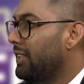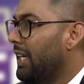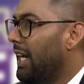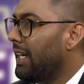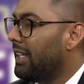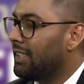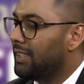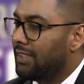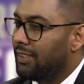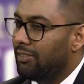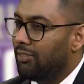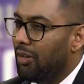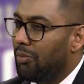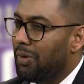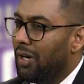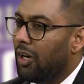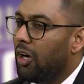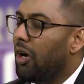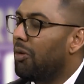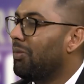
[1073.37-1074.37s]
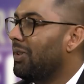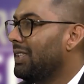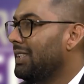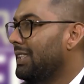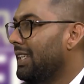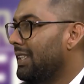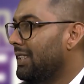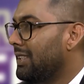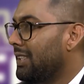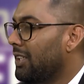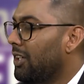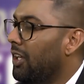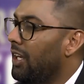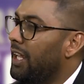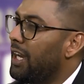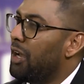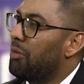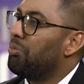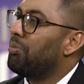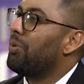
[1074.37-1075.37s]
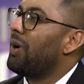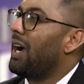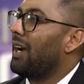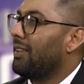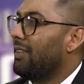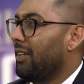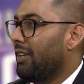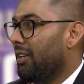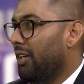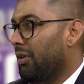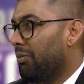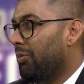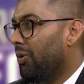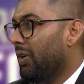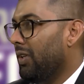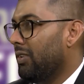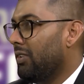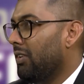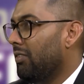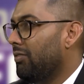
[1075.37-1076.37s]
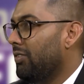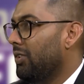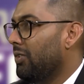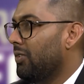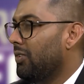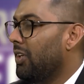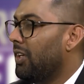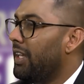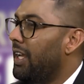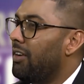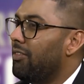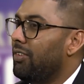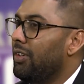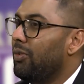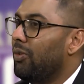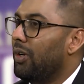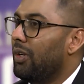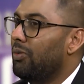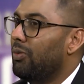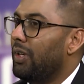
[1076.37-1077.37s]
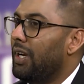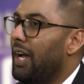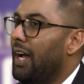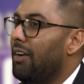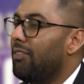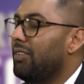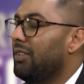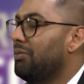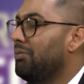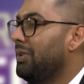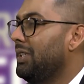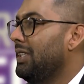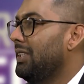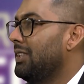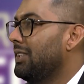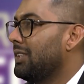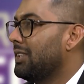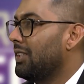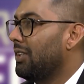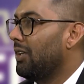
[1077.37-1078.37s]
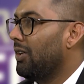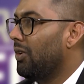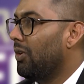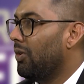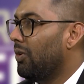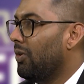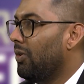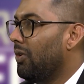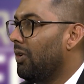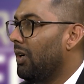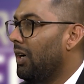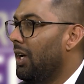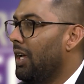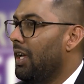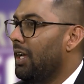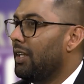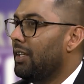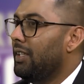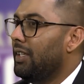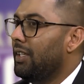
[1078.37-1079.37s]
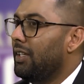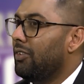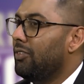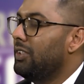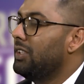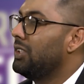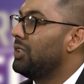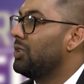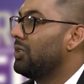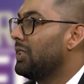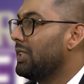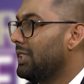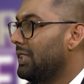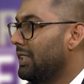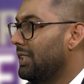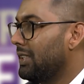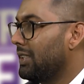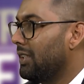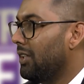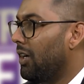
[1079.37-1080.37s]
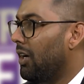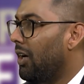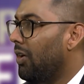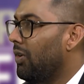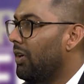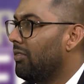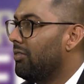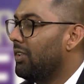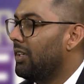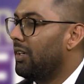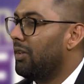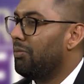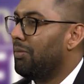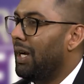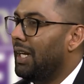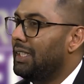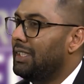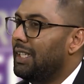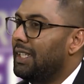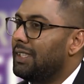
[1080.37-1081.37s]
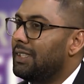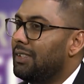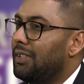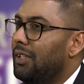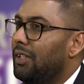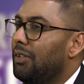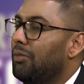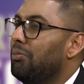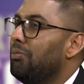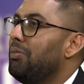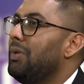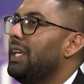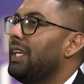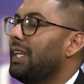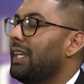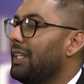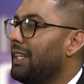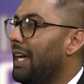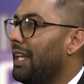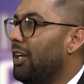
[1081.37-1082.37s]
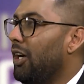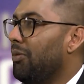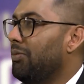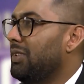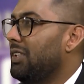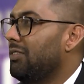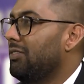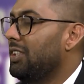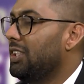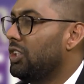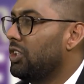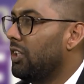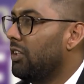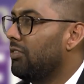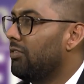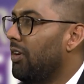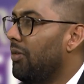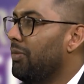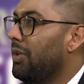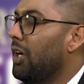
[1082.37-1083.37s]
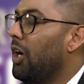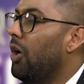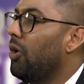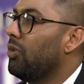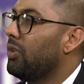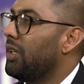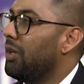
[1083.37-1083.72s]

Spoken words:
and it's from a commonsensical and a practical point of view. Not everyone would have the means or the resources. However, by just making that observation from the outer